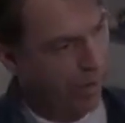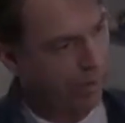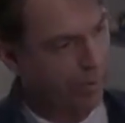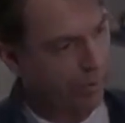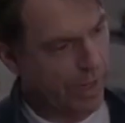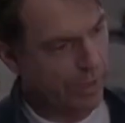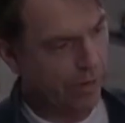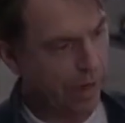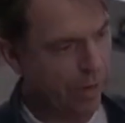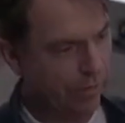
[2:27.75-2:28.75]
When the
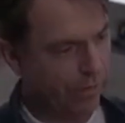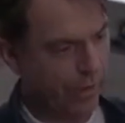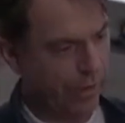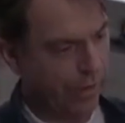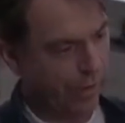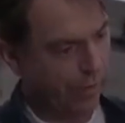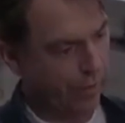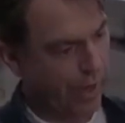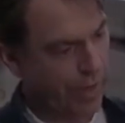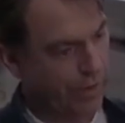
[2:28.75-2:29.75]
spacecraft
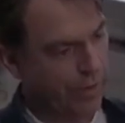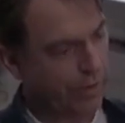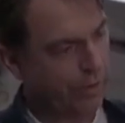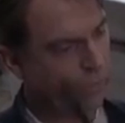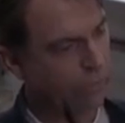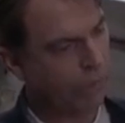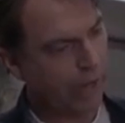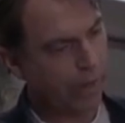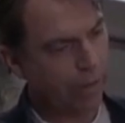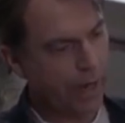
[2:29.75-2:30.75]
passes through the
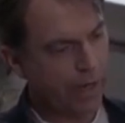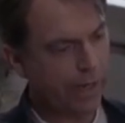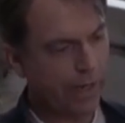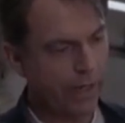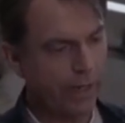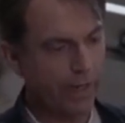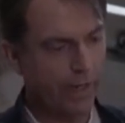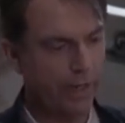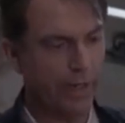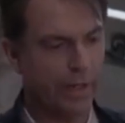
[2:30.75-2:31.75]
gateway,
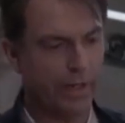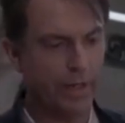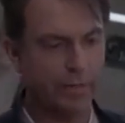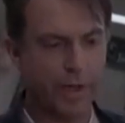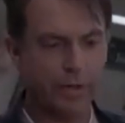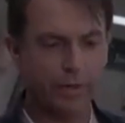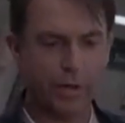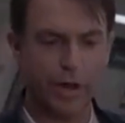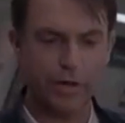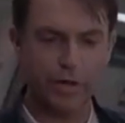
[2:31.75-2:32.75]
space
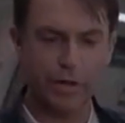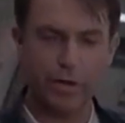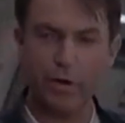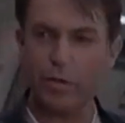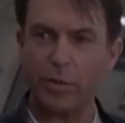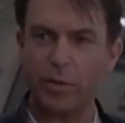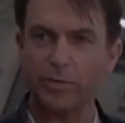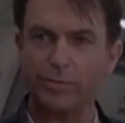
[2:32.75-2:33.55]
returns to normal.